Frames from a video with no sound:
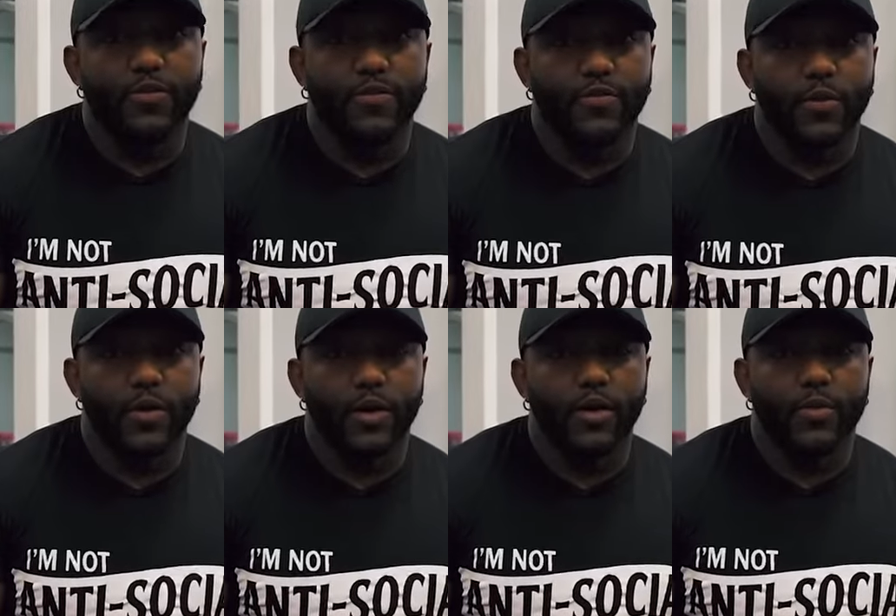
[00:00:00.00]
for,
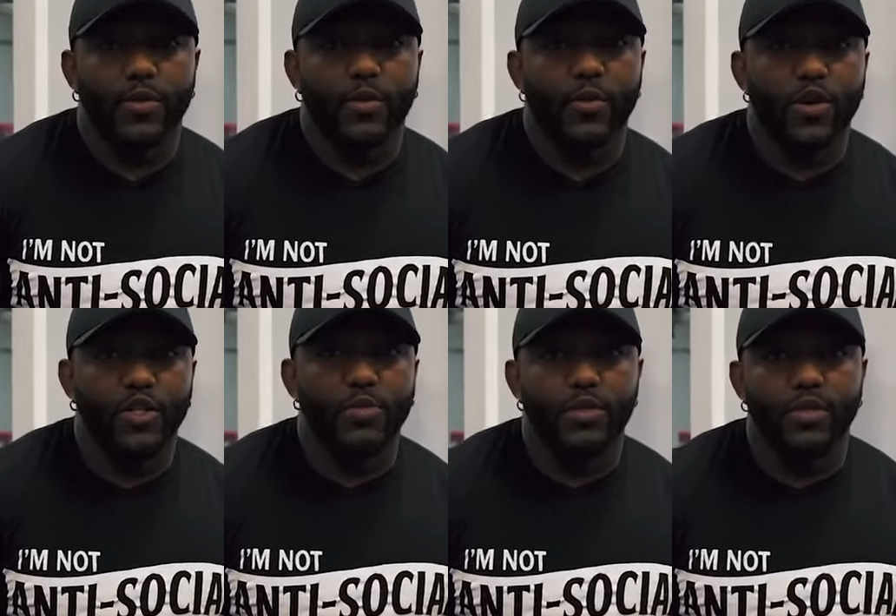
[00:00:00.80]
with a
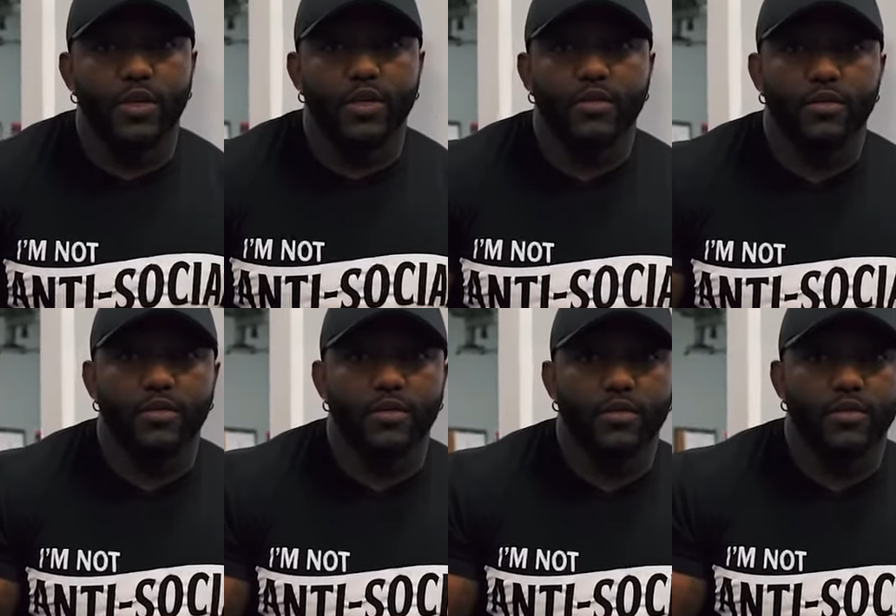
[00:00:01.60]

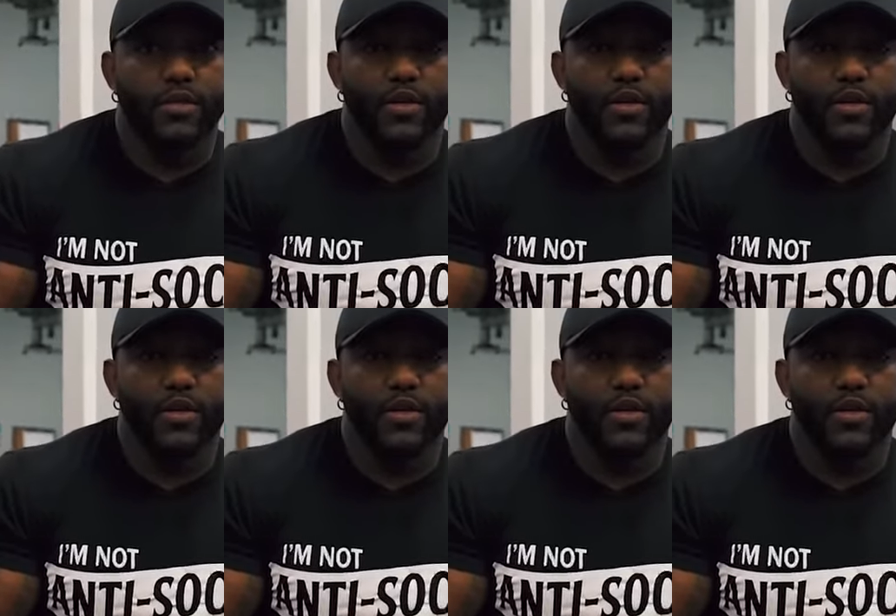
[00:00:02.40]
100%